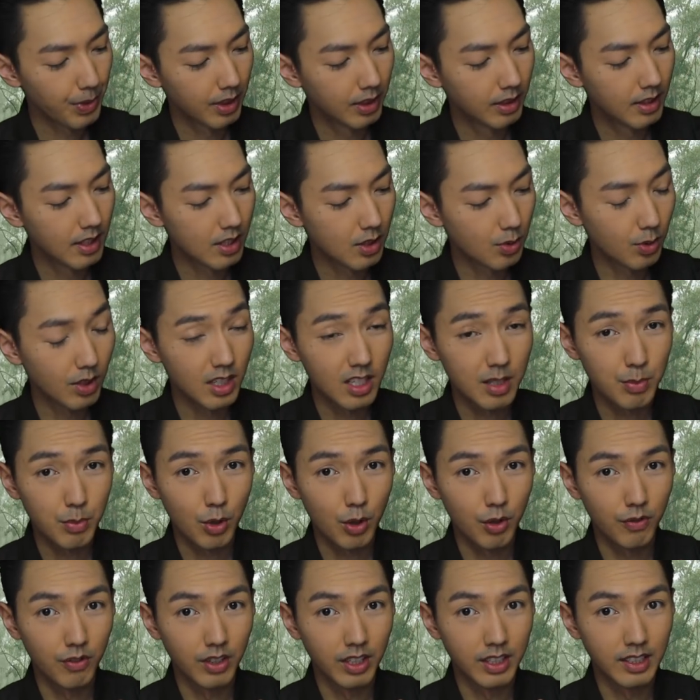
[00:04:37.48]
This one is
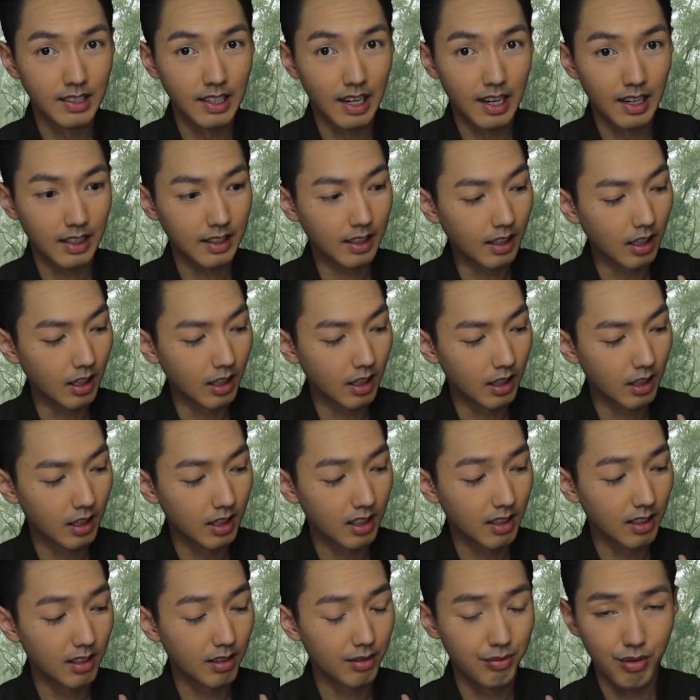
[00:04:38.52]
more of a
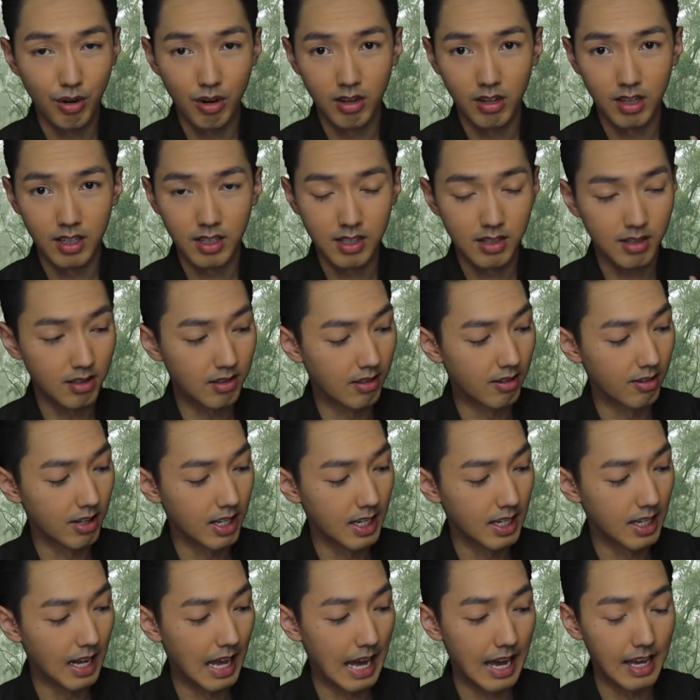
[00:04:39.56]
darker forest
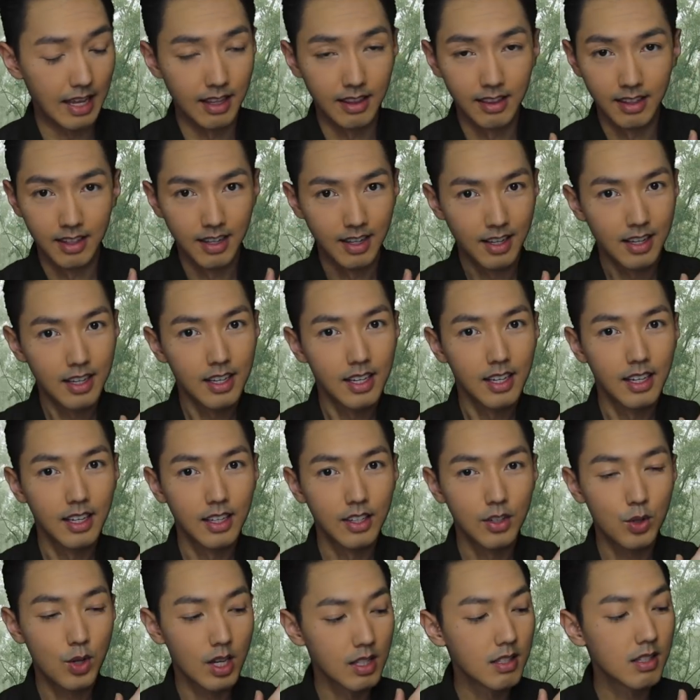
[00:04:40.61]
green, and
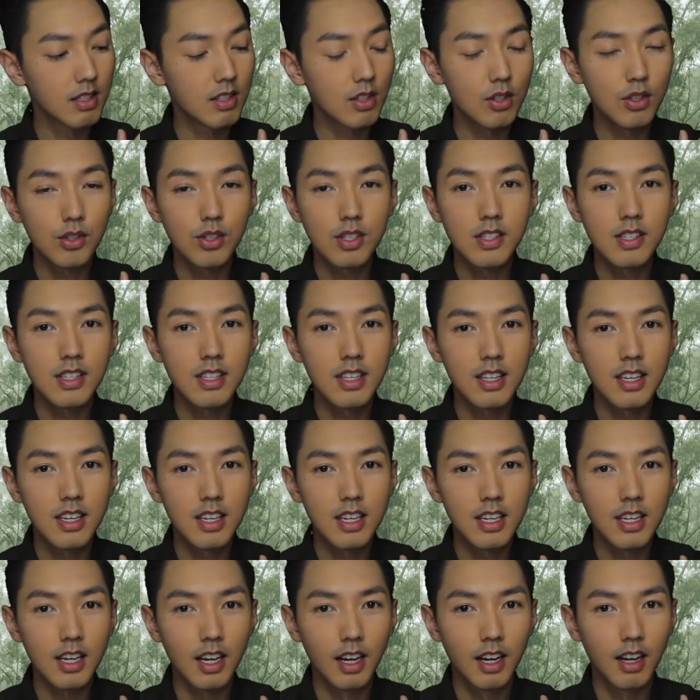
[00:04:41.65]
you can still
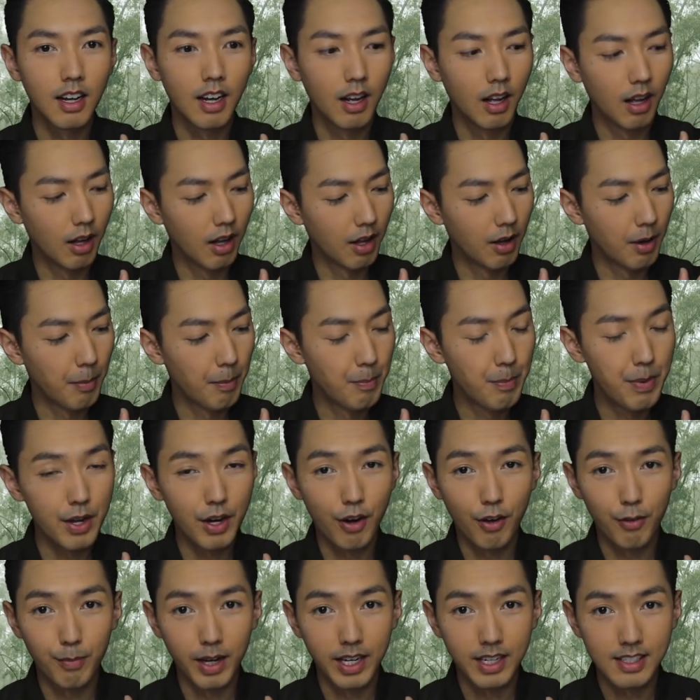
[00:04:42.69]
see a
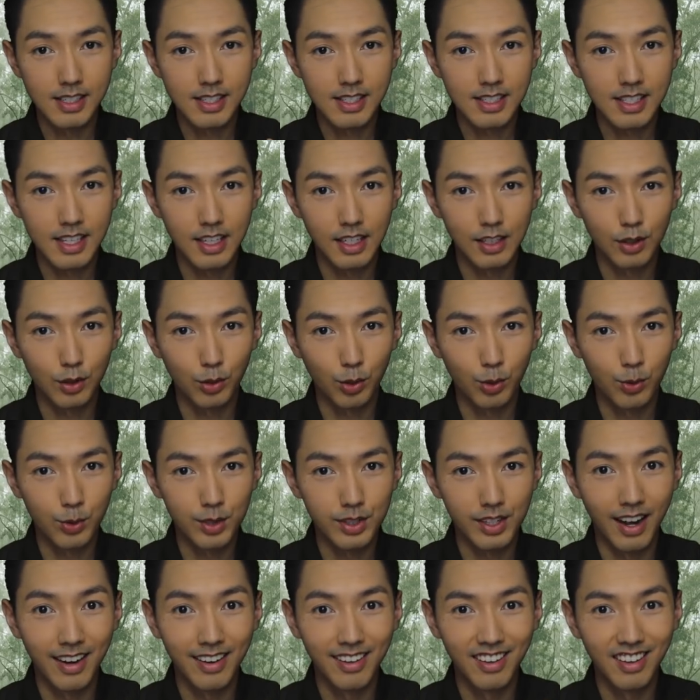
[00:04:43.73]
bit of my skin
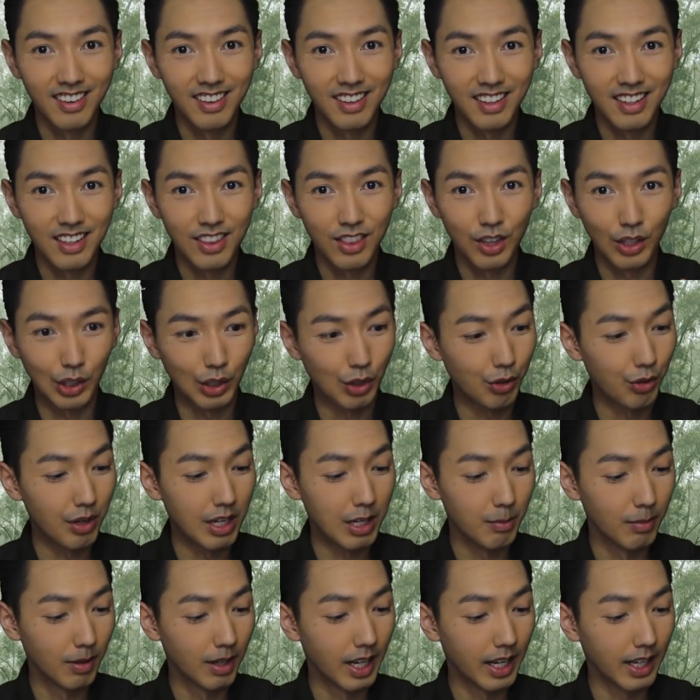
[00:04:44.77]
tone underneath the
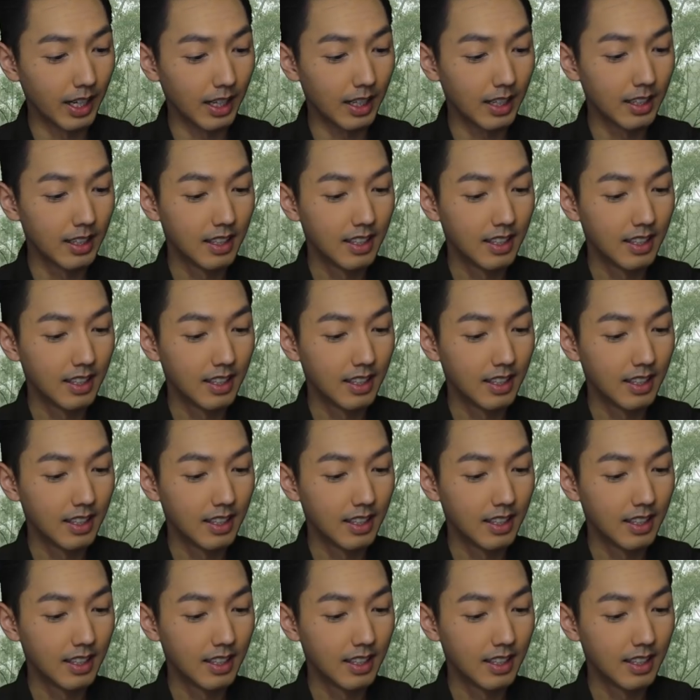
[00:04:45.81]
cream. Like,